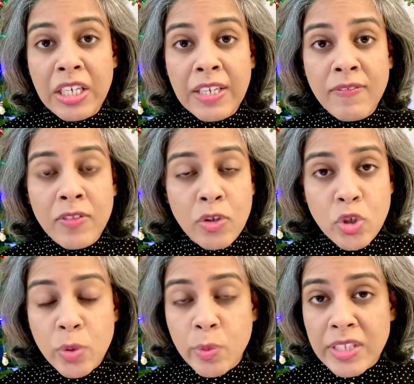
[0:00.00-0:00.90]
even though
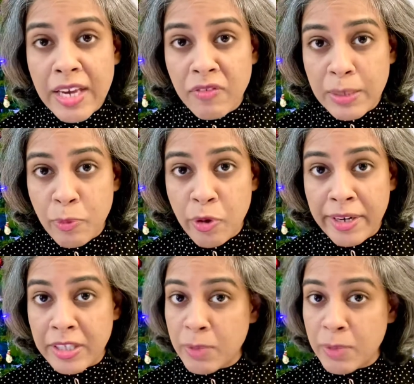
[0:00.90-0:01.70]
she was heavily pregnant.